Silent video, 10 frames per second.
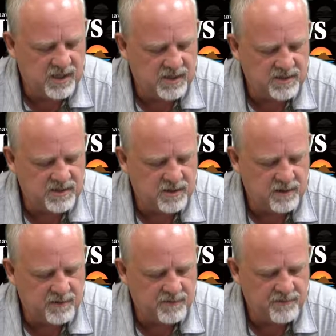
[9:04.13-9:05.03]
has
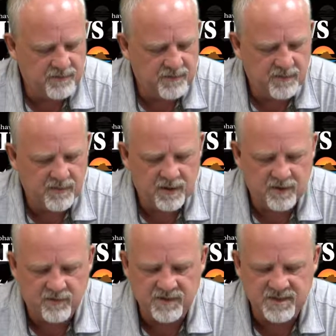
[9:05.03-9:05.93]

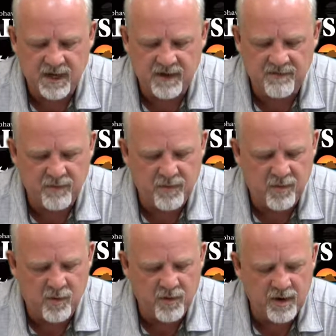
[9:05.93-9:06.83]
resigned from the
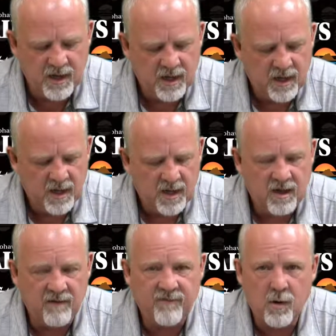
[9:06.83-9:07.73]
board.
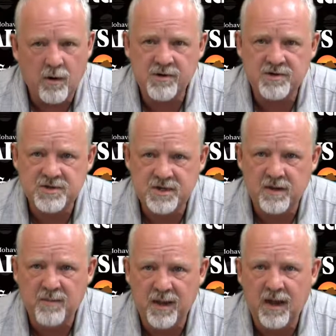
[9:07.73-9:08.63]
If you are interested
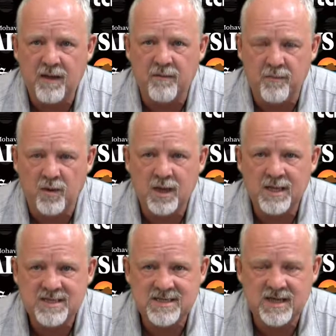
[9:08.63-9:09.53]
in being on the
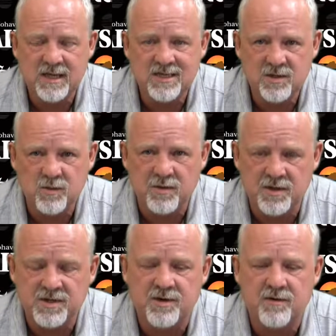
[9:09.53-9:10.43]
Bullhead City School
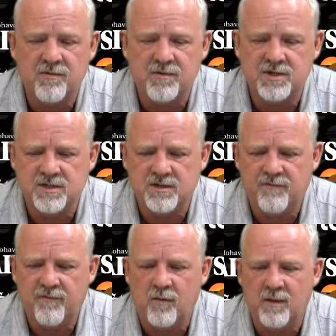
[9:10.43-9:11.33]
District, which is
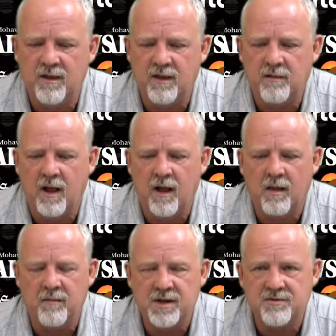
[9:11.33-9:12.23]
formerly the
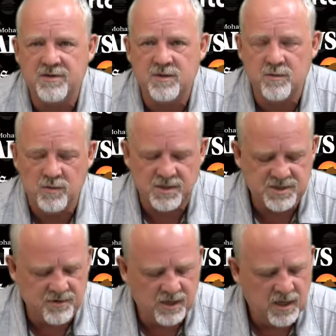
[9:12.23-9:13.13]
elementary school
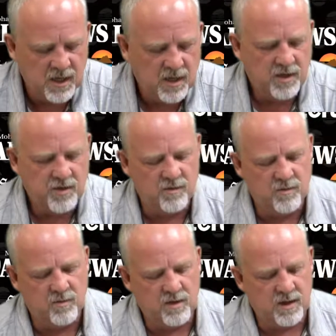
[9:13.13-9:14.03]
district,
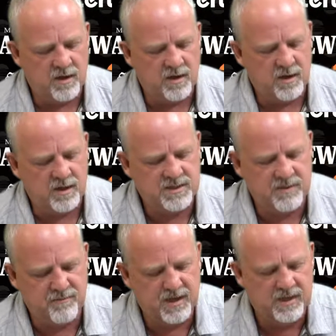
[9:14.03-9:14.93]
you can
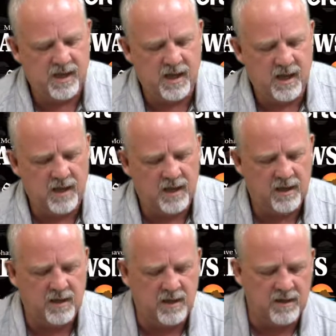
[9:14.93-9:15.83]
submit
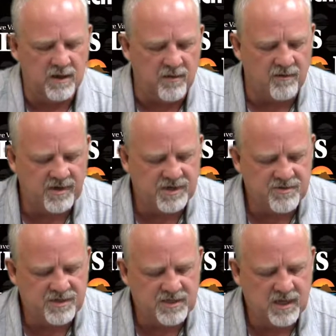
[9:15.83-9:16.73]
a letter of
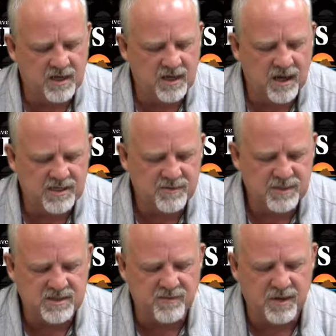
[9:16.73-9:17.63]
interest. It has to
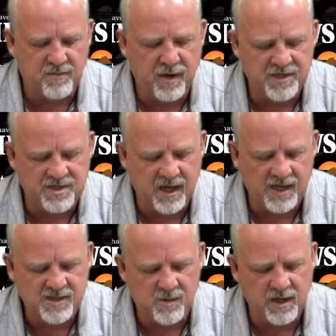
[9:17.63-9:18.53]
be submitted by
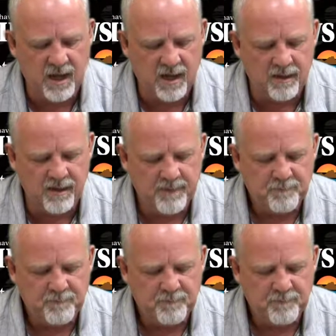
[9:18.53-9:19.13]
July 28th.